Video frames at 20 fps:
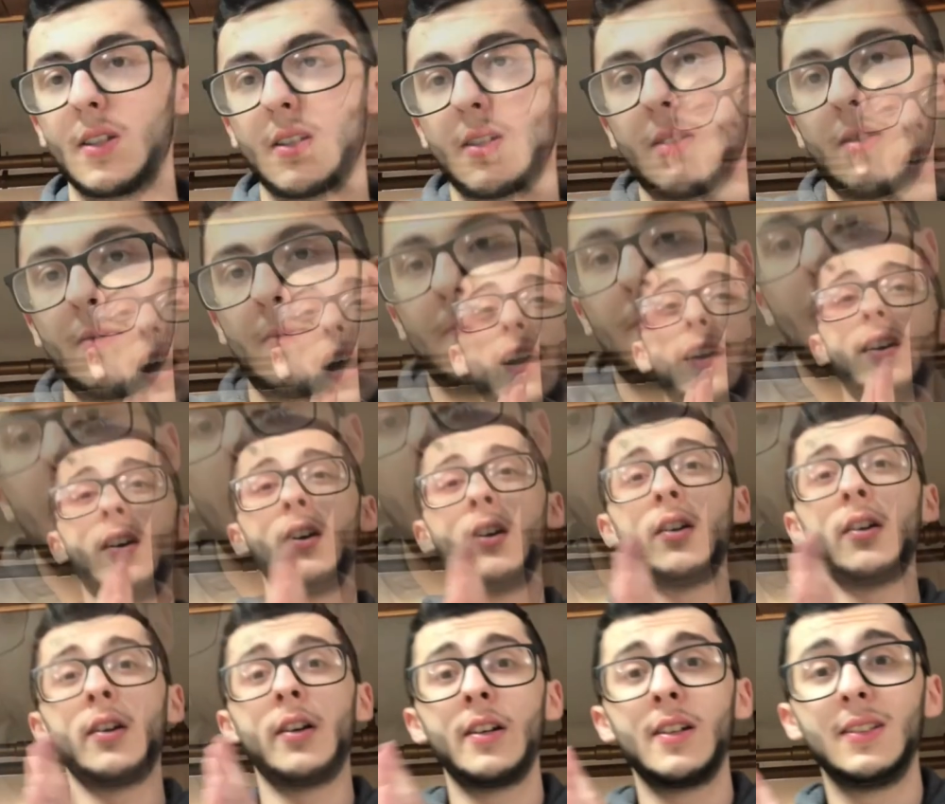So we got
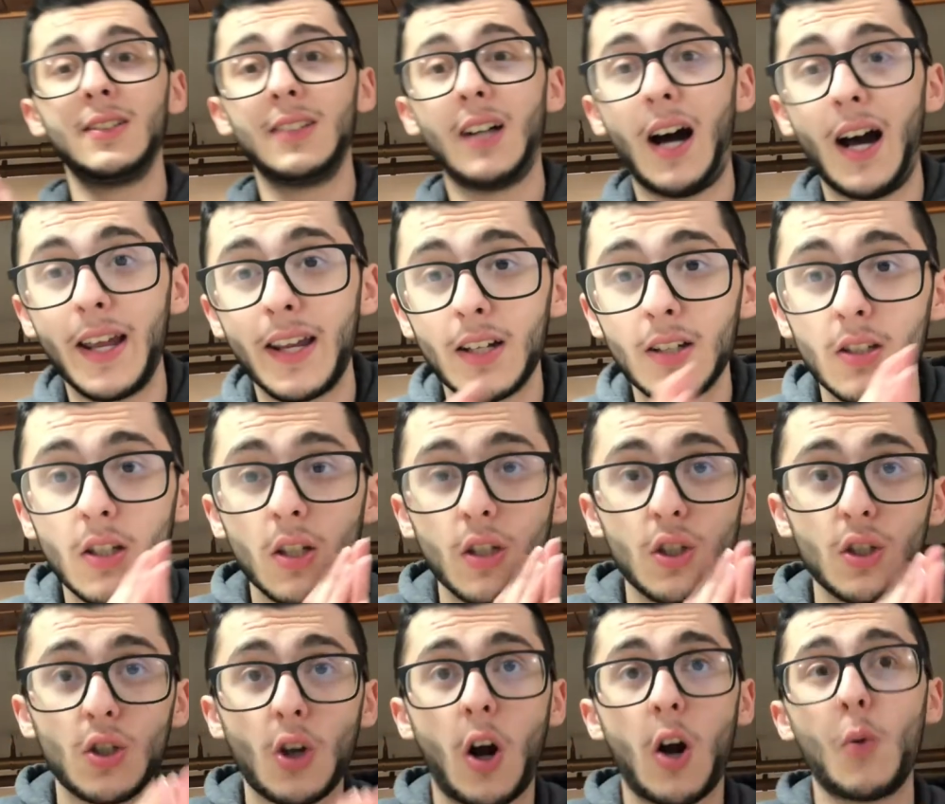Lions
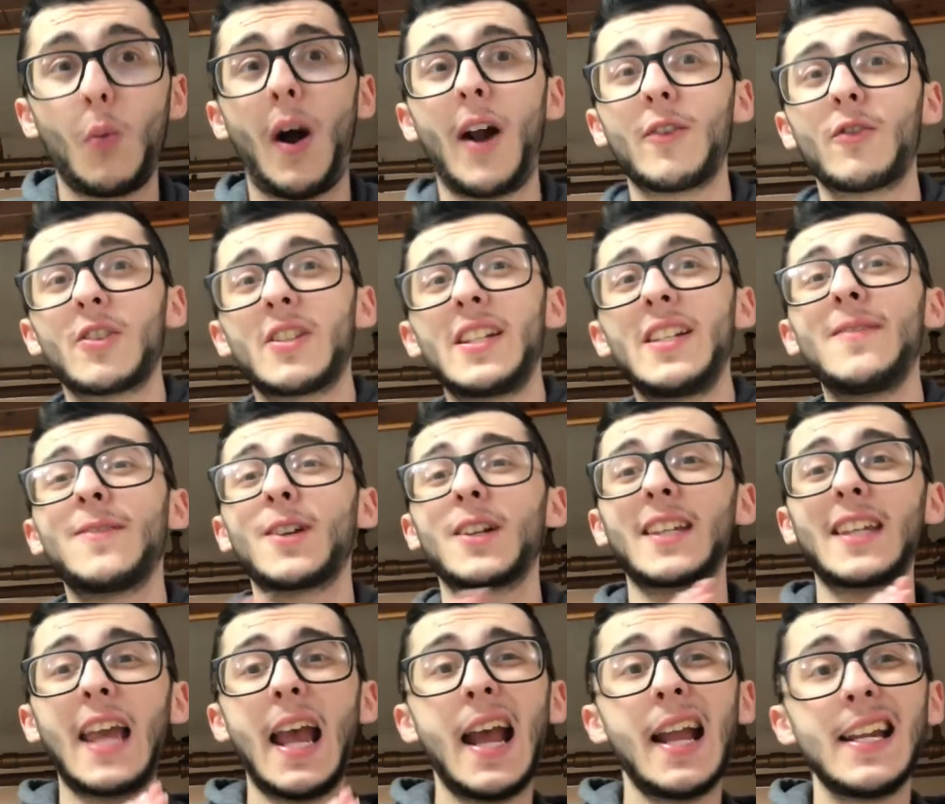star wide receiver
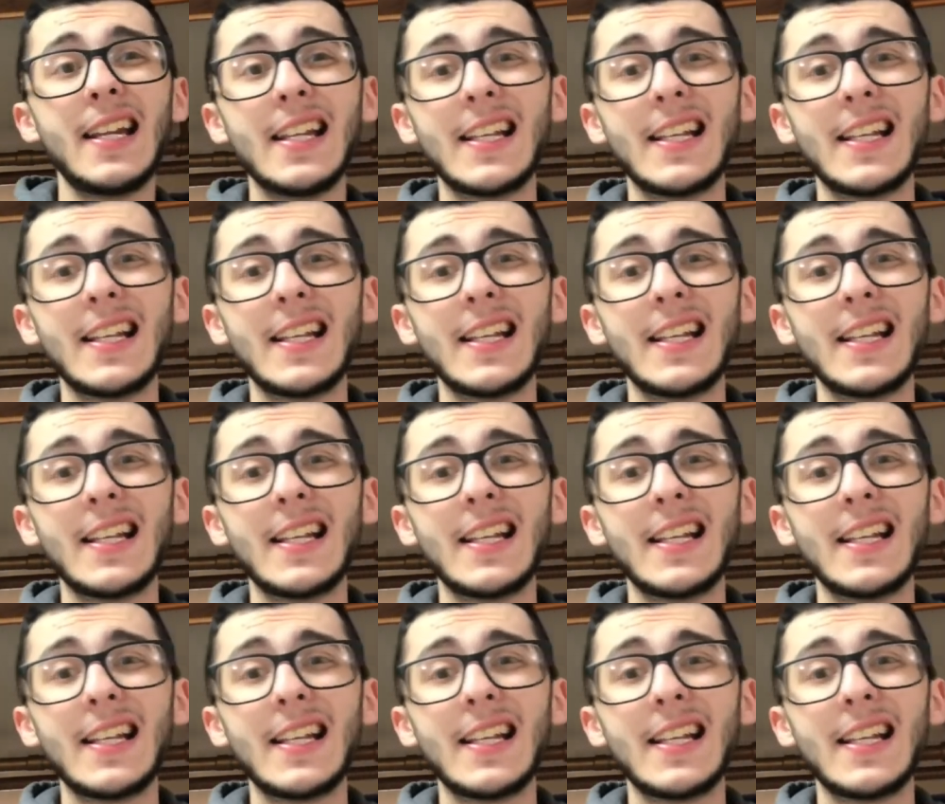Kenny